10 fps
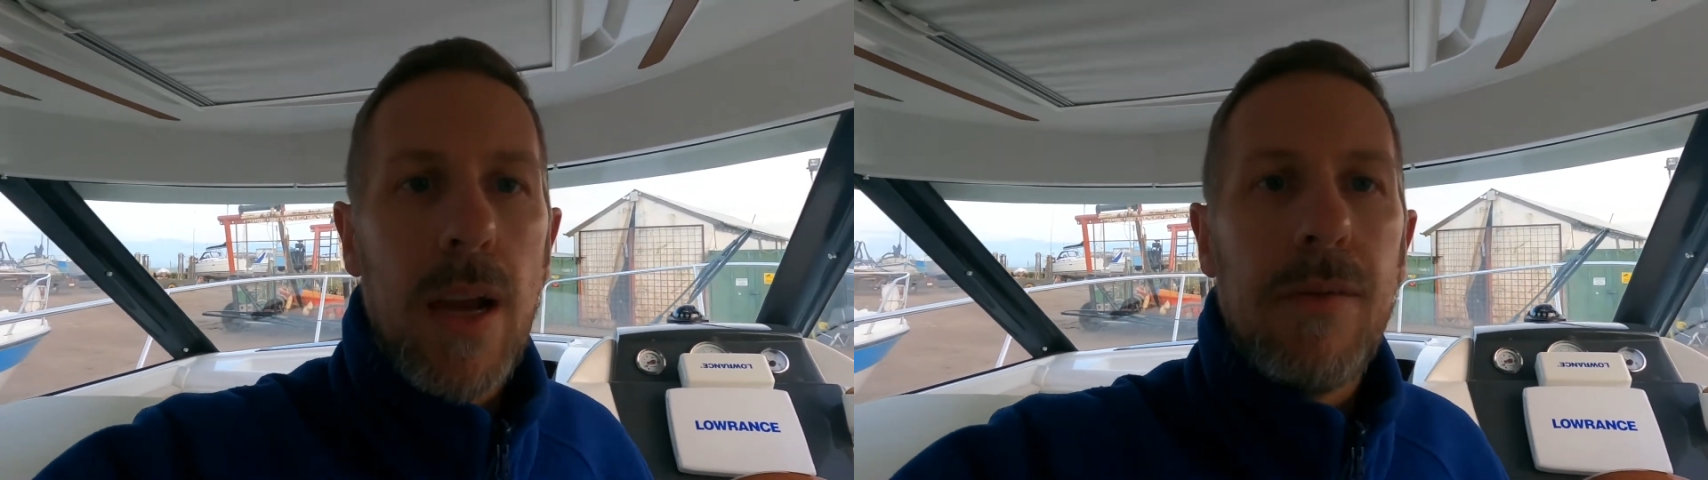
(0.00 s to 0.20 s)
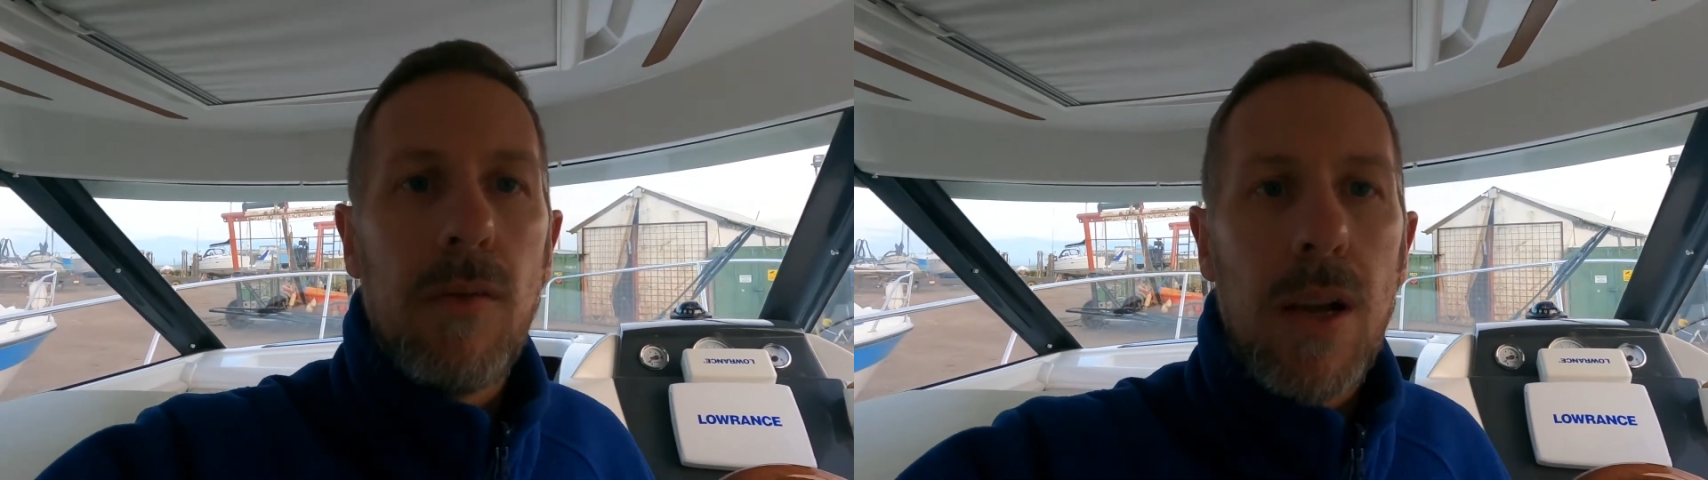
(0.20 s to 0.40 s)

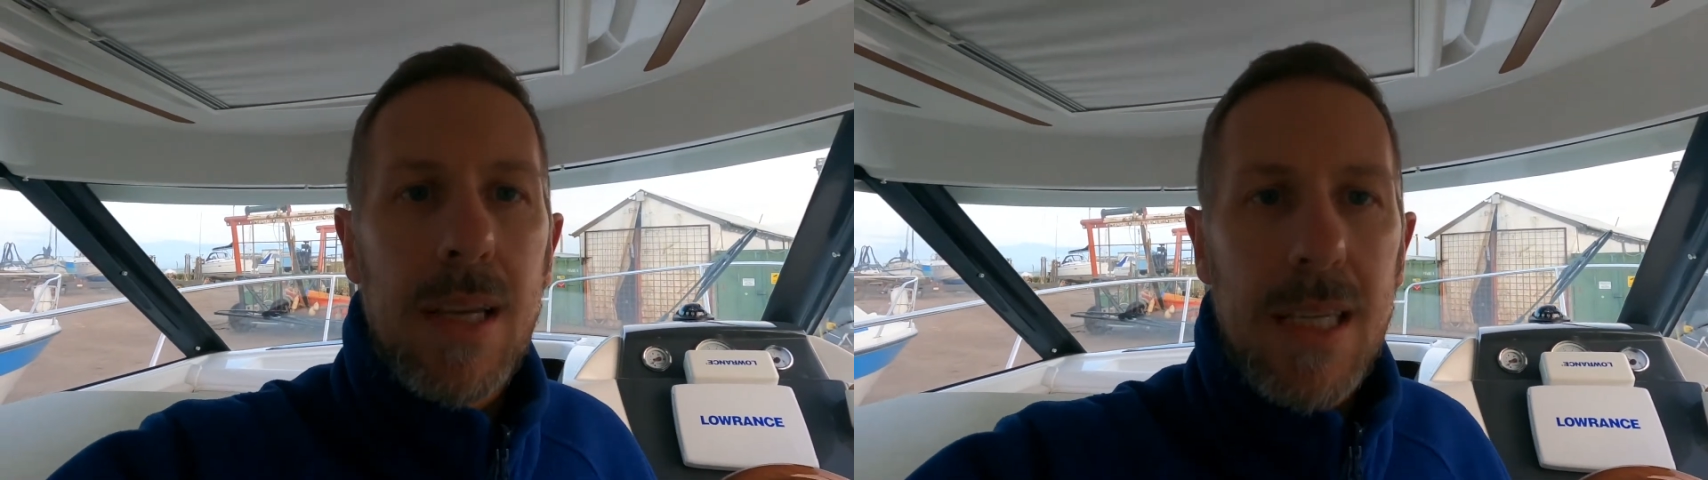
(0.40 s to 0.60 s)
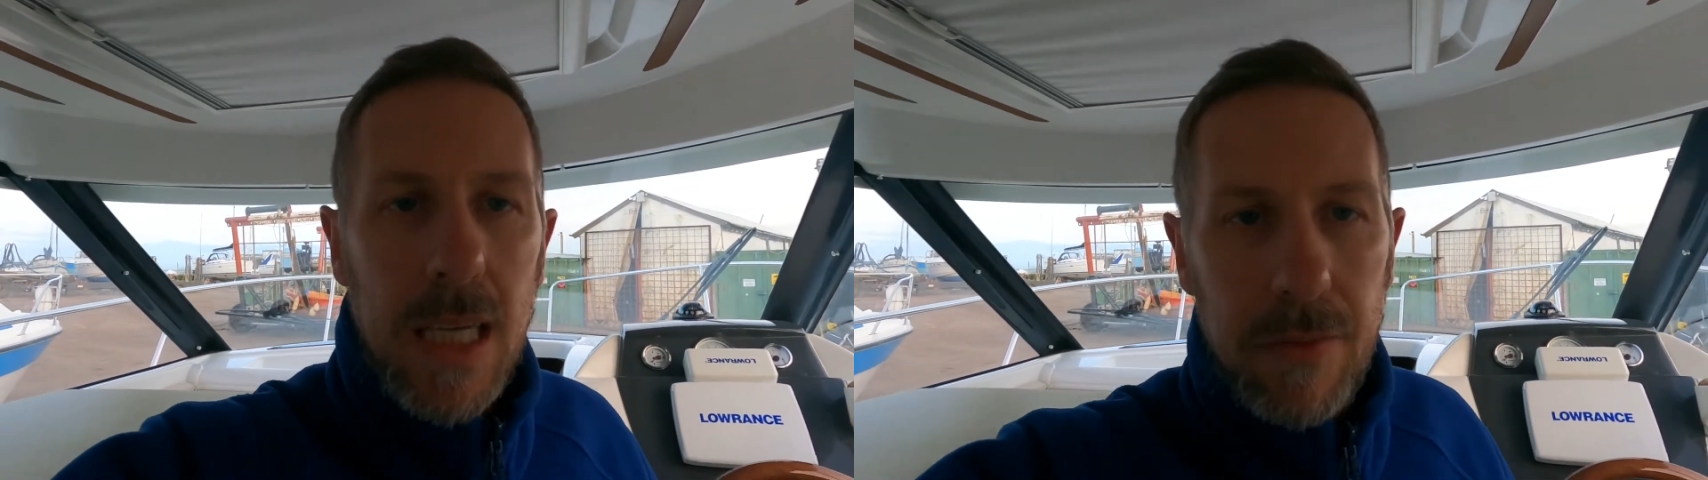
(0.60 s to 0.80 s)
have the right
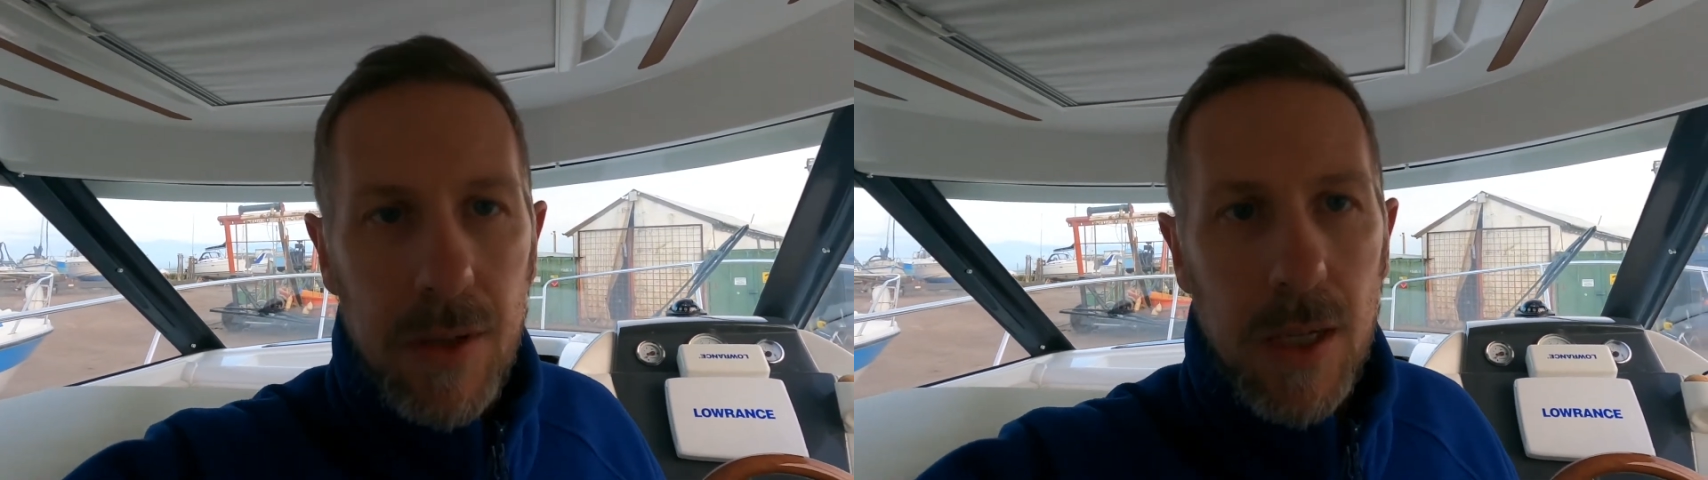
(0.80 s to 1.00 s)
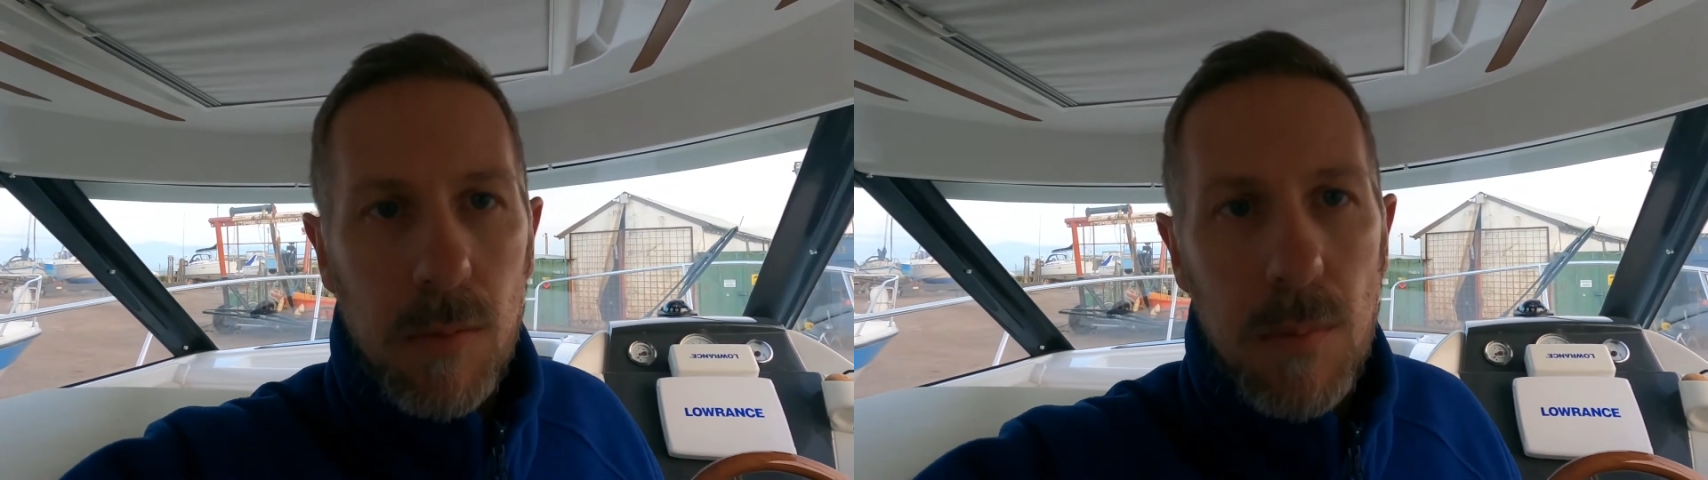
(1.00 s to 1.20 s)

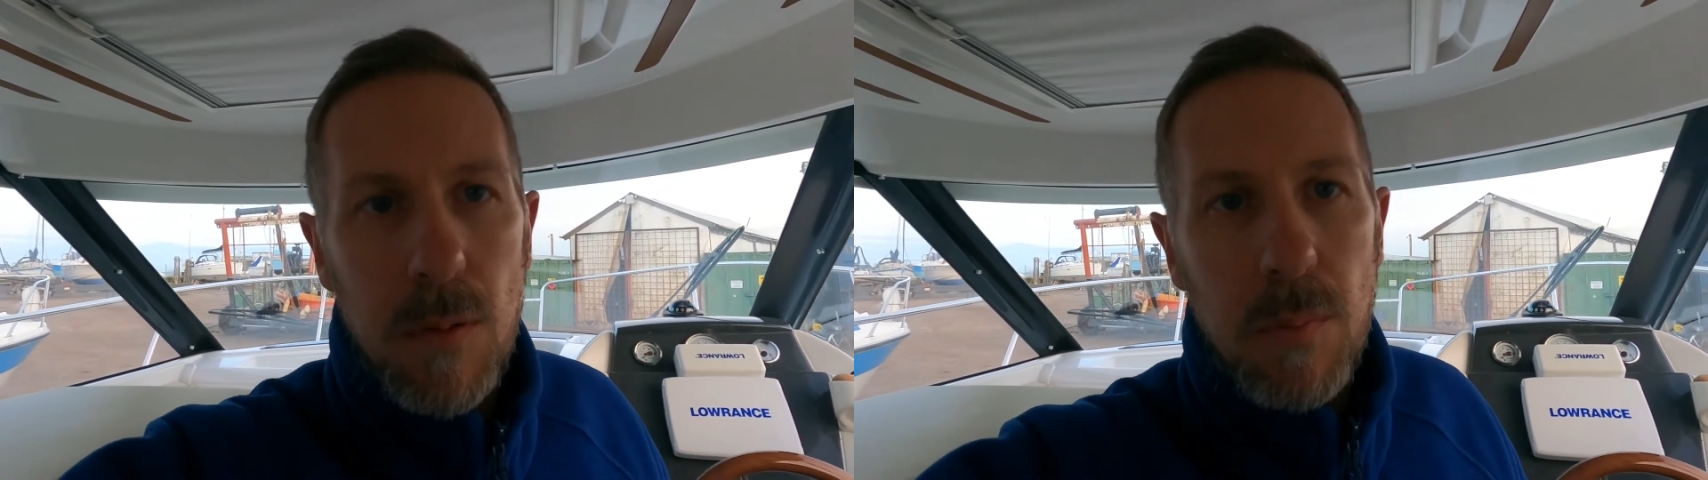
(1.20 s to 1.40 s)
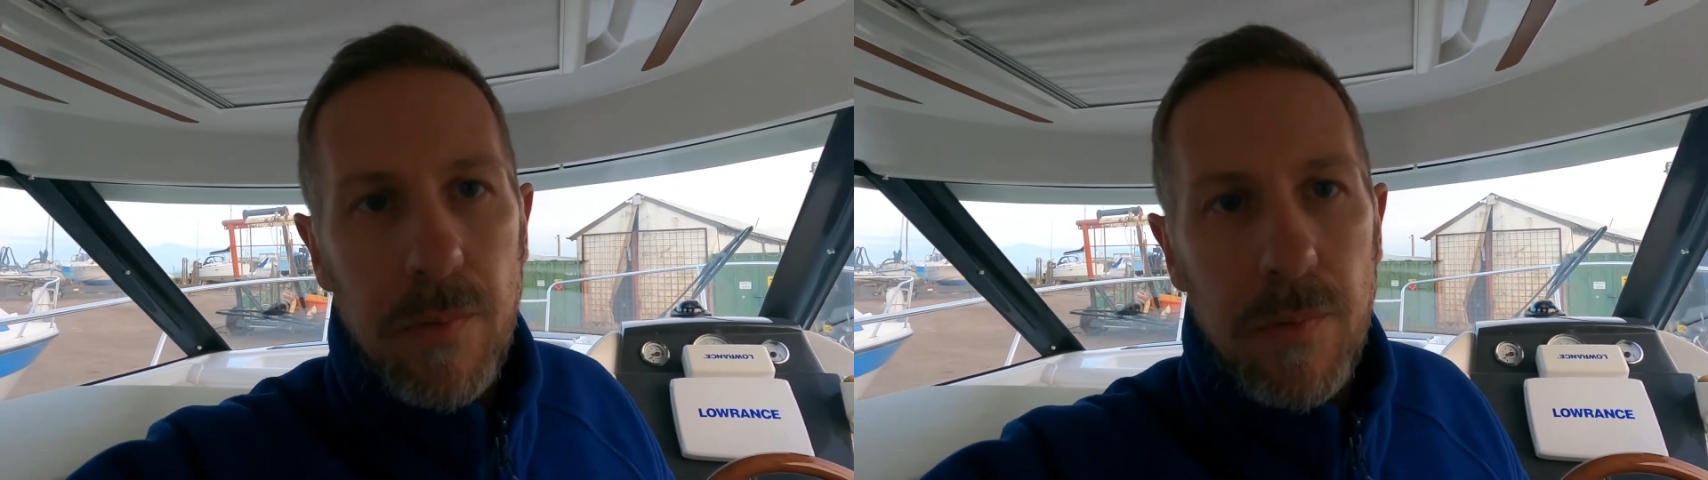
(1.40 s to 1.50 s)
safety equipment